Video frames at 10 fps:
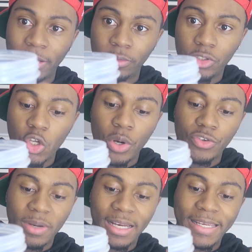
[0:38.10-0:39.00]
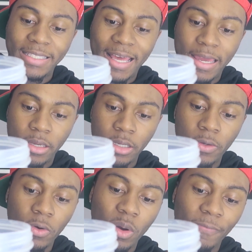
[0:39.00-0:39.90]
If you want to have like a more
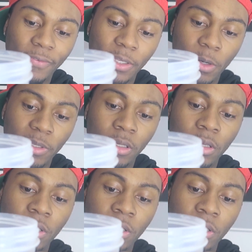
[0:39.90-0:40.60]
milkshakey kind of vibe,